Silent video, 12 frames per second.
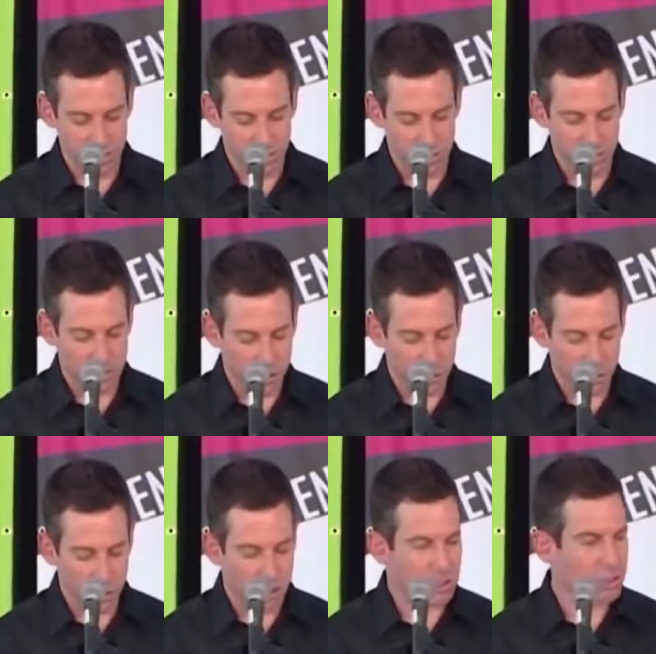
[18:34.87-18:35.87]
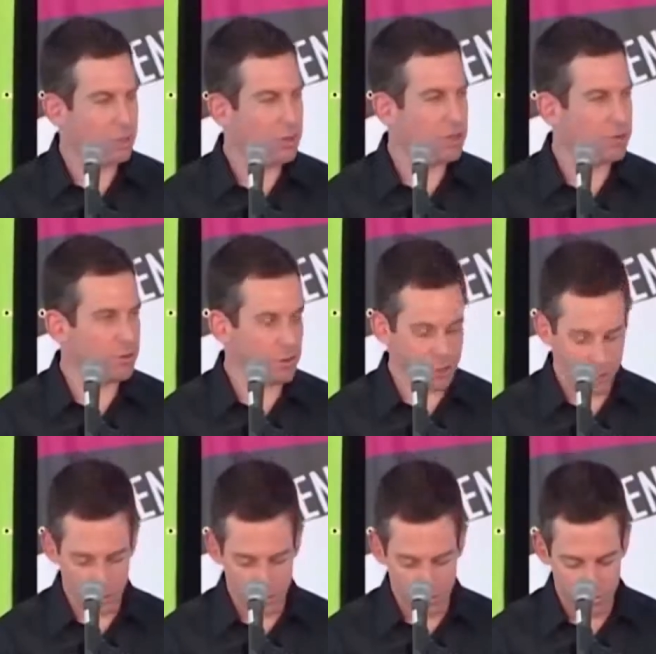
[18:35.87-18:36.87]
Her sole worry should be her
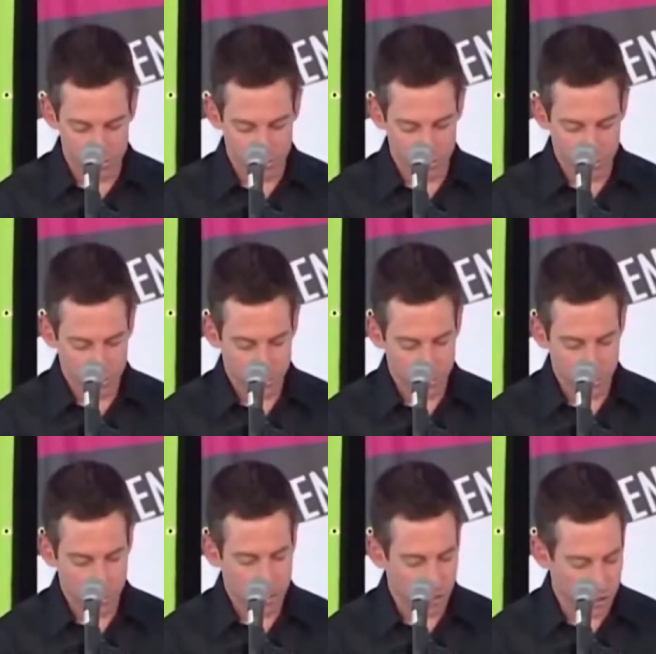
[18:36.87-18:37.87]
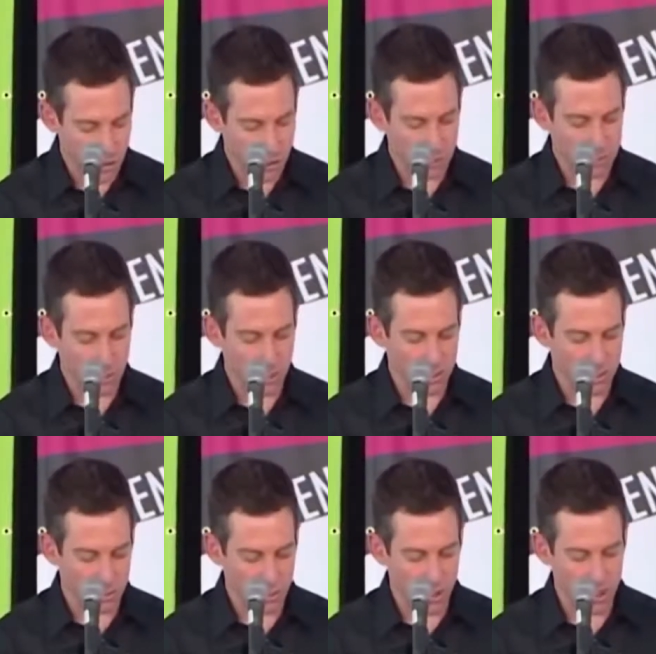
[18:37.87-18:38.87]
virtue, her home, as well as her
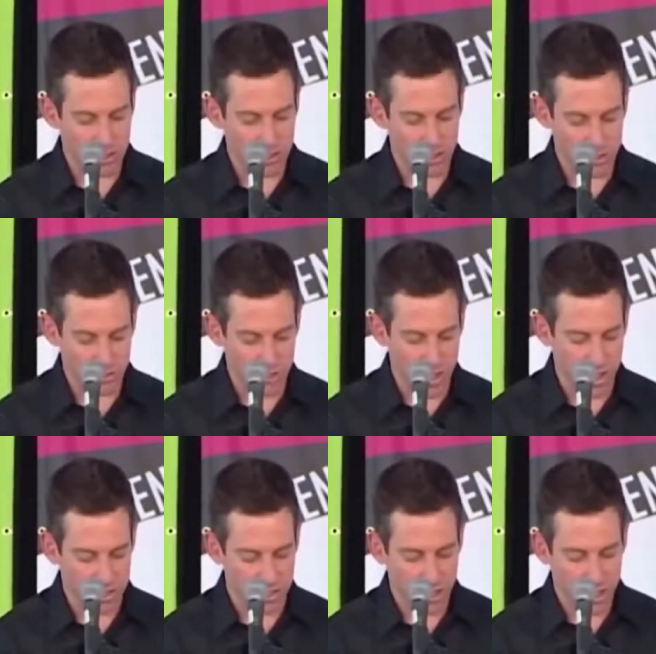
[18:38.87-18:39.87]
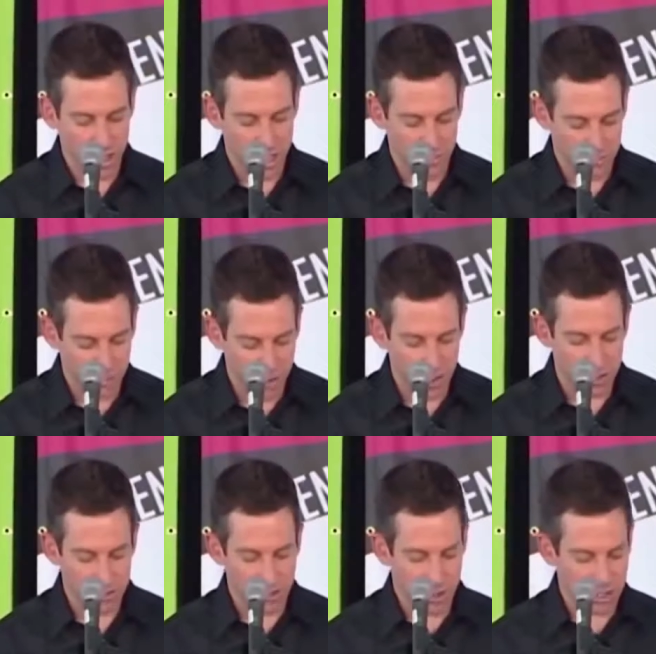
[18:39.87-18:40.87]
prayers and her fast. If a friend of
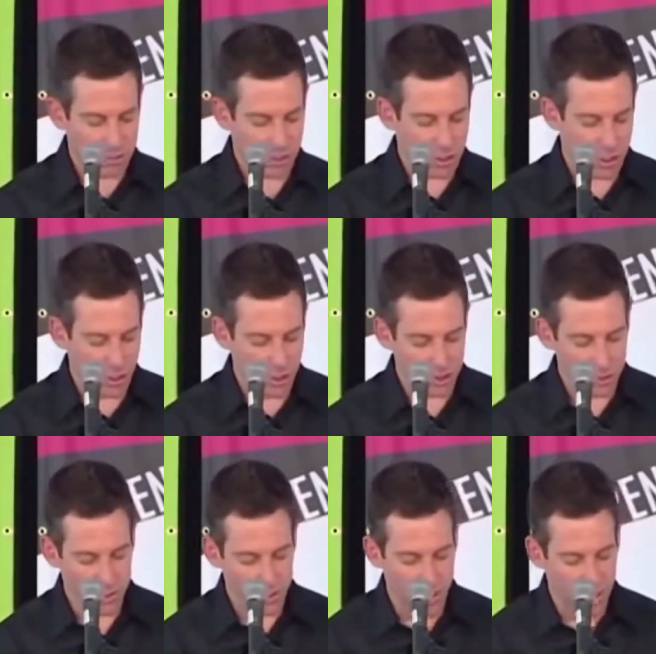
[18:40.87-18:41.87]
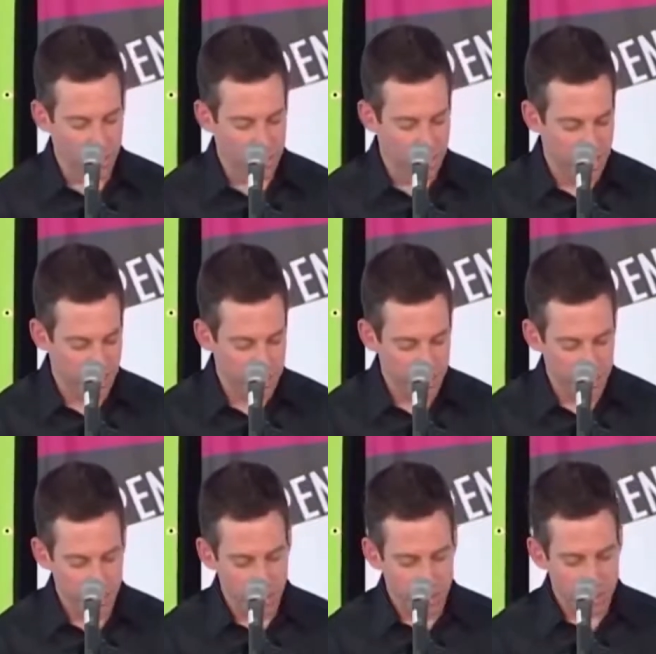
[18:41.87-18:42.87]
her husband calls when the latter is absent,
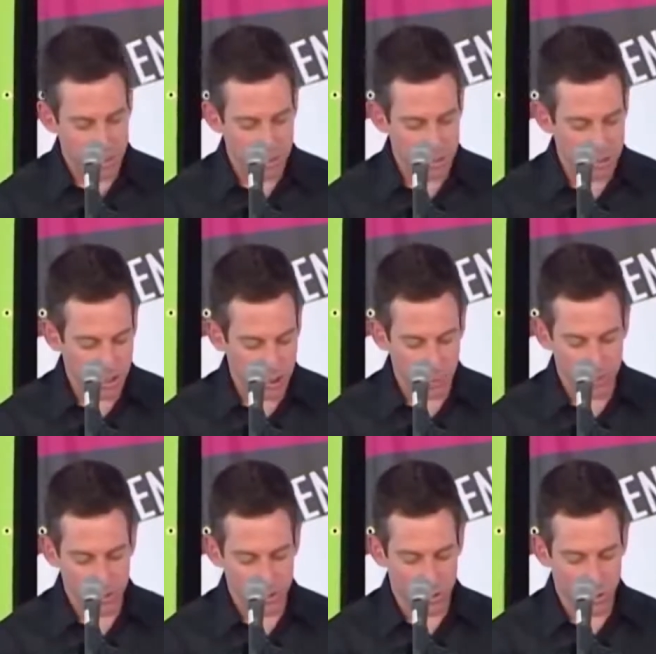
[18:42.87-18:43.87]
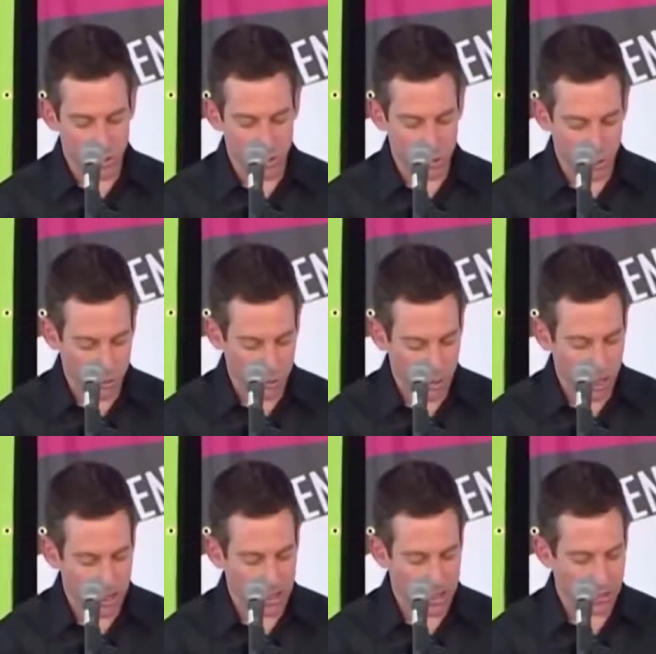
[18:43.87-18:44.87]
she must not open the door nor reply
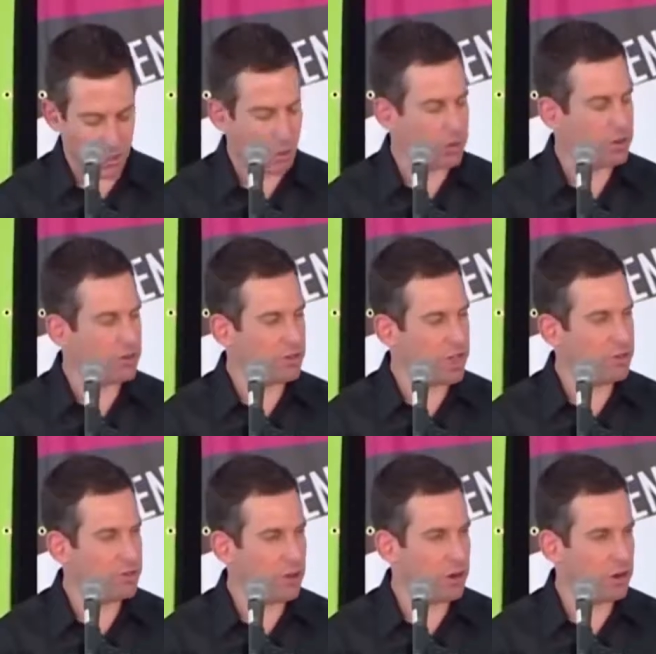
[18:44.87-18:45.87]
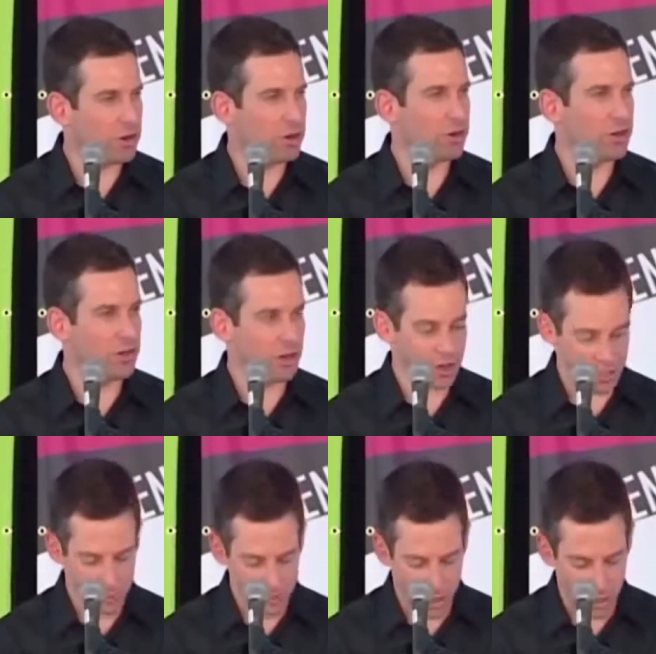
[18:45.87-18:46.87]
to him in order to safeguard her and her
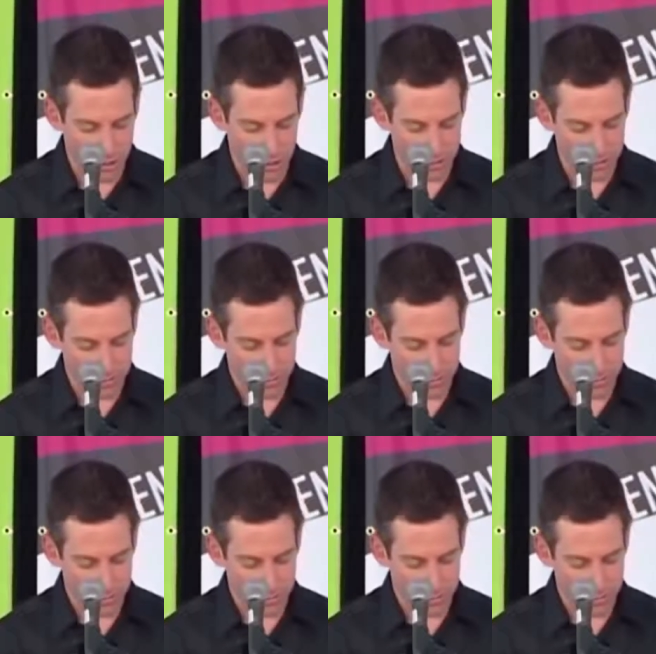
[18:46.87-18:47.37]
husband's honor.